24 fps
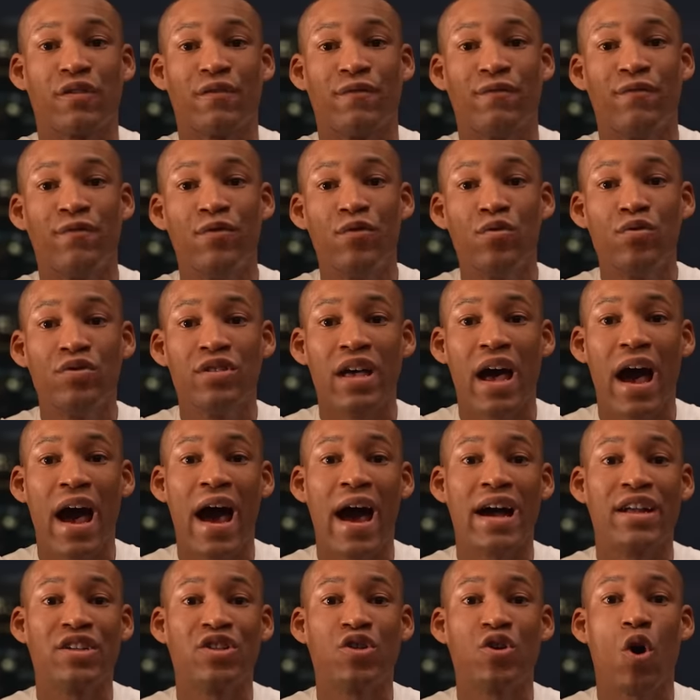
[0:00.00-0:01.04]
foods
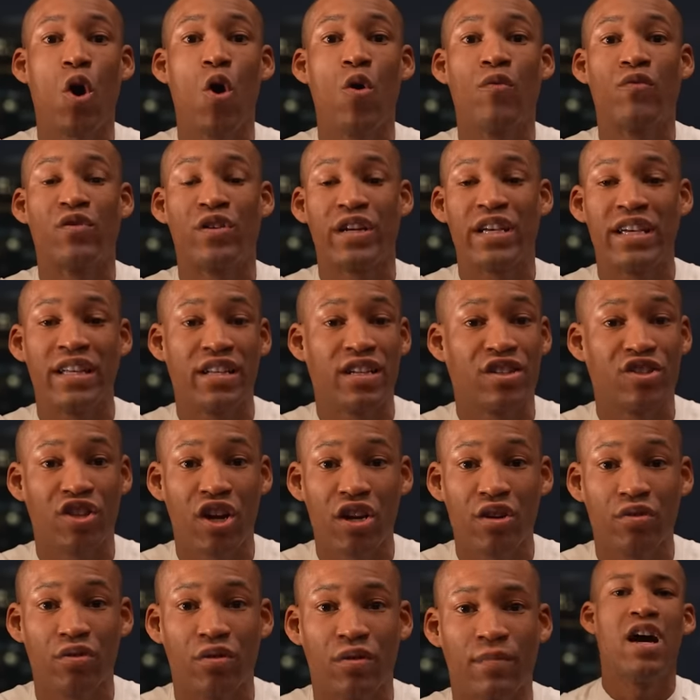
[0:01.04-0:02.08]
and to overeat in
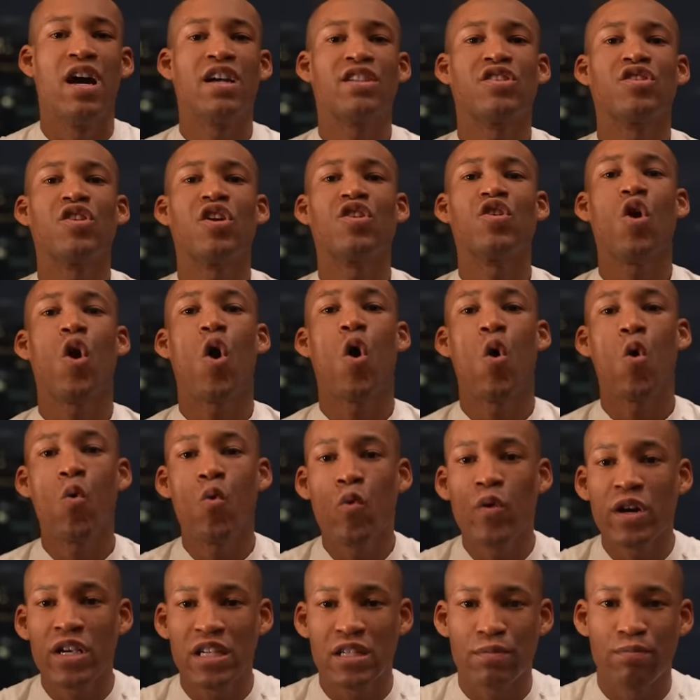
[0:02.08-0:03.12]
general. It's not
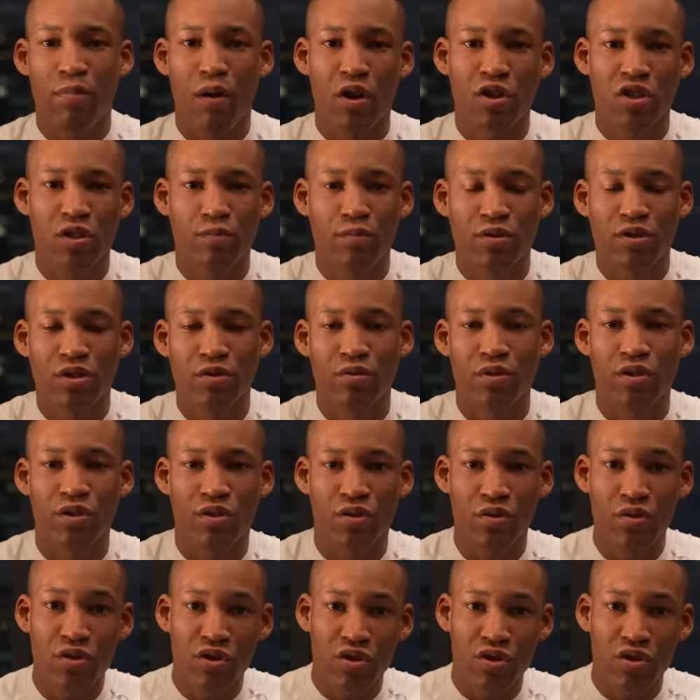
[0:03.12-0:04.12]
always possible to reduce